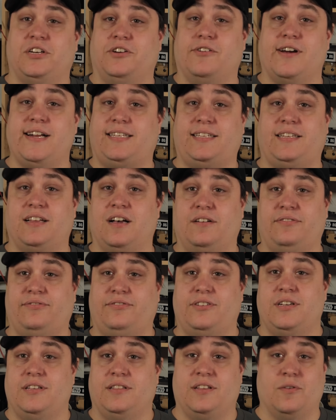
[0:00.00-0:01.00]
great stuff
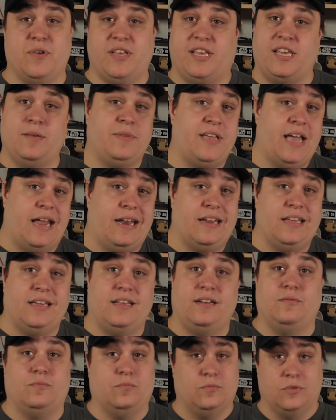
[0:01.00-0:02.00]
that we keep getting
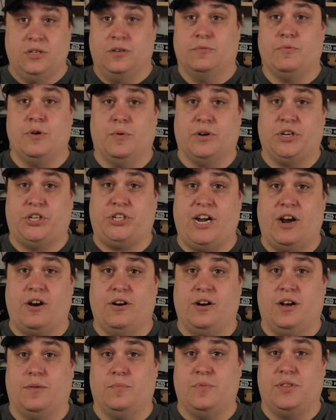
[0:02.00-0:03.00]
in. We want to share
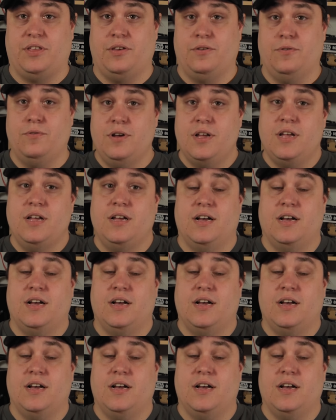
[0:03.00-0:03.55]
it on with you.